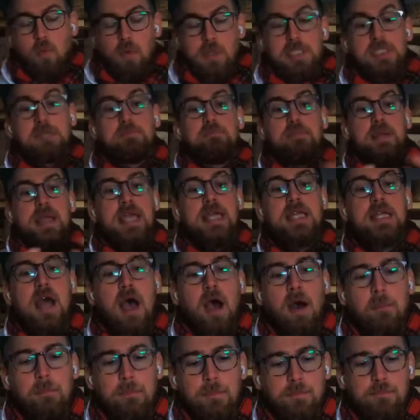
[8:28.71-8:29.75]
We speed
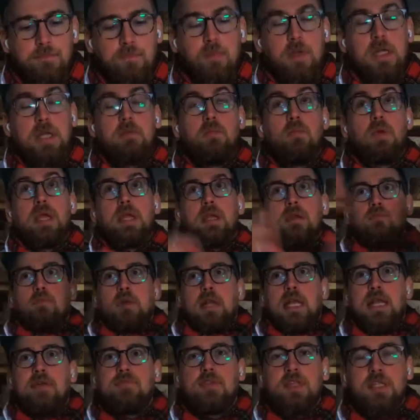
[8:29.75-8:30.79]
up, we
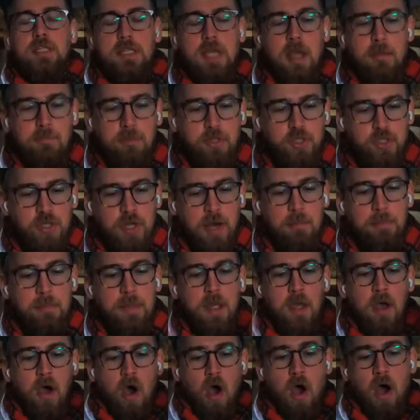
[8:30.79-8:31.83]
lift the temperature up,
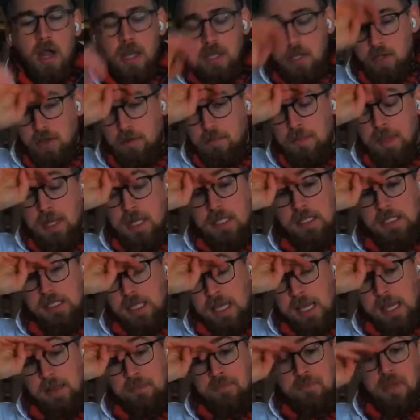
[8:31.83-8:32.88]
high
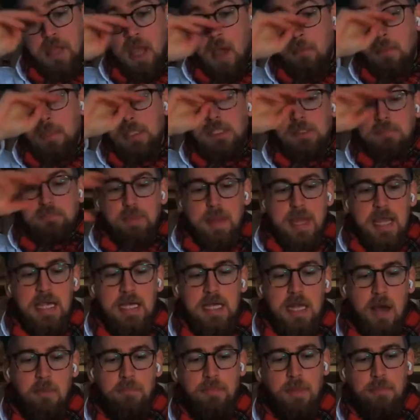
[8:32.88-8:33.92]
humidity, and we
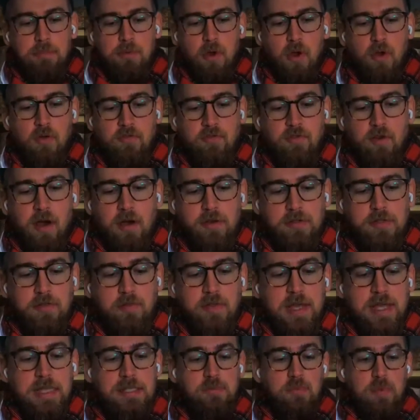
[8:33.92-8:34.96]
speed up the profiles of
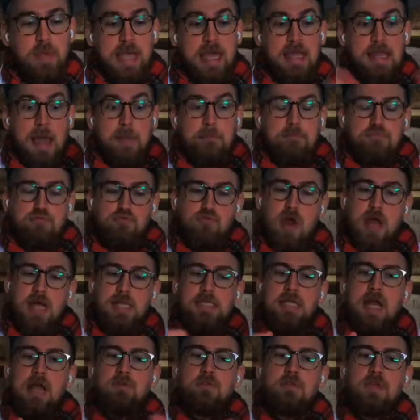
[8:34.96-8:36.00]
these. We get that
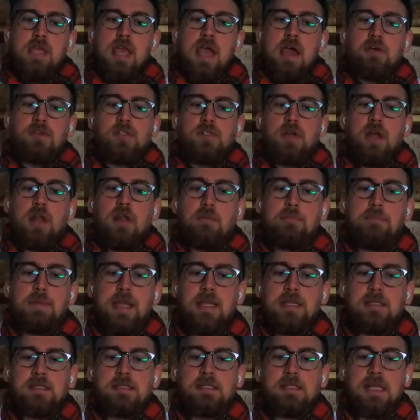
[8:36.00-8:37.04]
breakdown on the outside of the
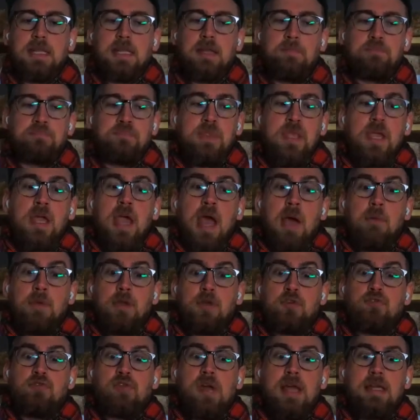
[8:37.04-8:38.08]
penicillium, and we
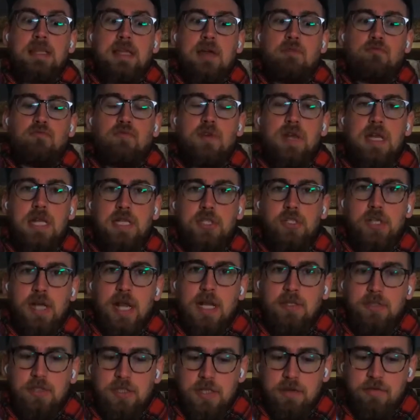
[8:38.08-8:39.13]
create that really
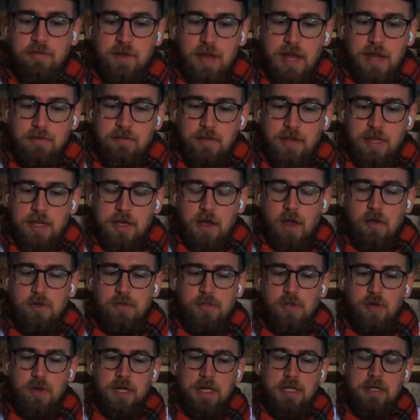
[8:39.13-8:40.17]
challenging flavor that
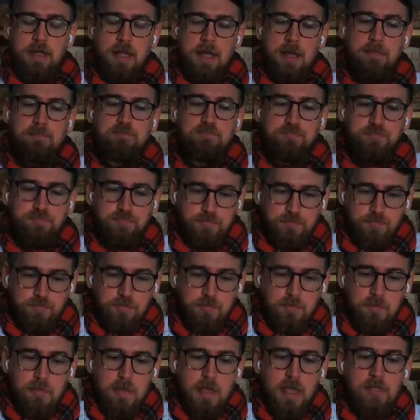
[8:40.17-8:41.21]
goes on in there.
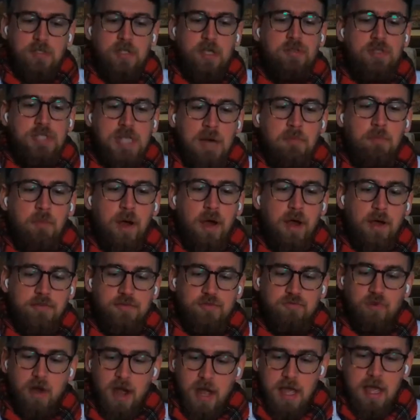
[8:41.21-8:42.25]
So
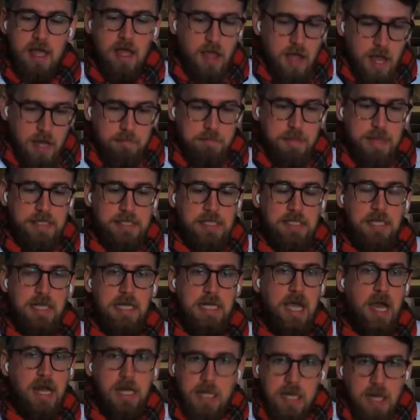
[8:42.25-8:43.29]
Tunworth, right?
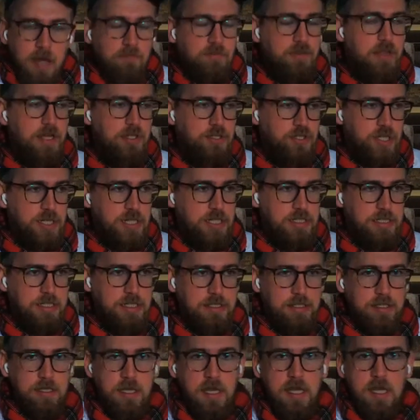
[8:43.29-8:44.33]
Admittedly, I love their
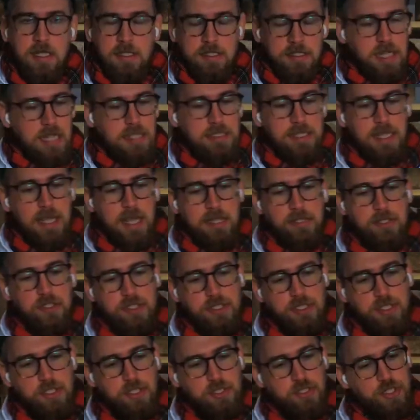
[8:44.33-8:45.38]
cheeses. Stacey
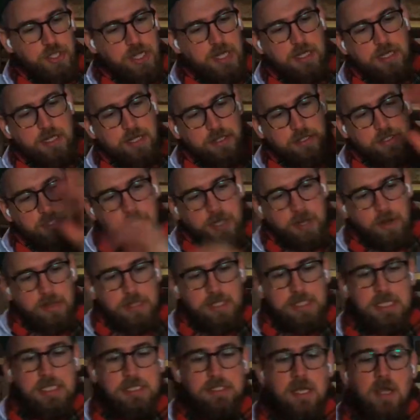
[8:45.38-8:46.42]
Hedges is a genius. You know,
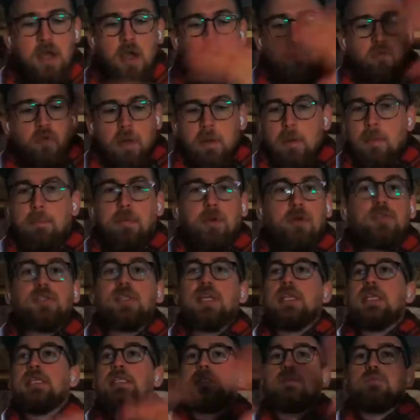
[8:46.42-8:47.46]
this is Raymond Blanc
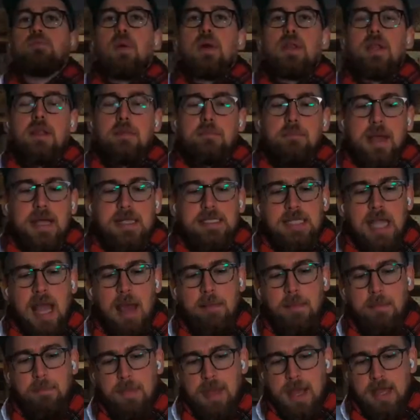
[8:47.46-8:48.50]
said this is one of the best
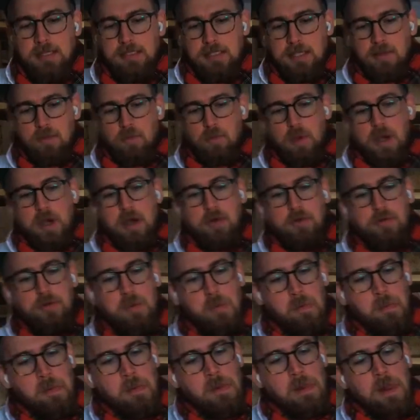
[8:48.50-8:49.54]
camemberts in the world.
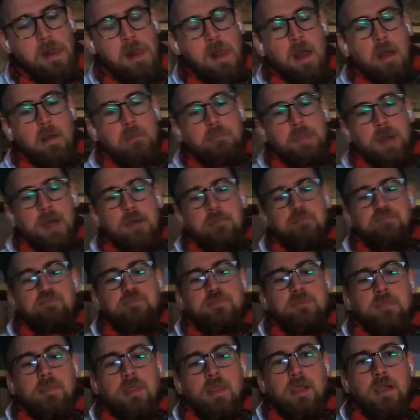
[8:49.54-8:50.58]
But
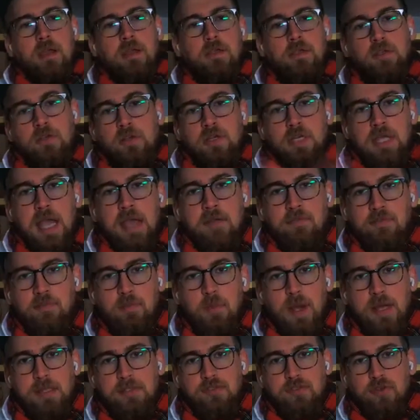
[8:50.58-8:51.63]
you can get it
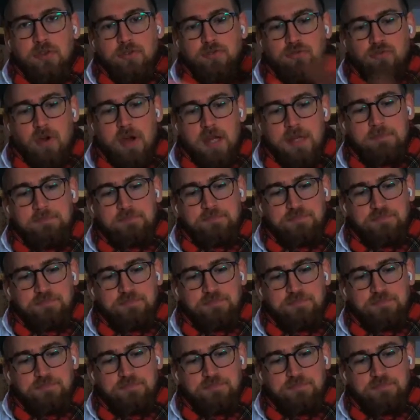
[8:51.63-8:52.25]
from Waitrose, right?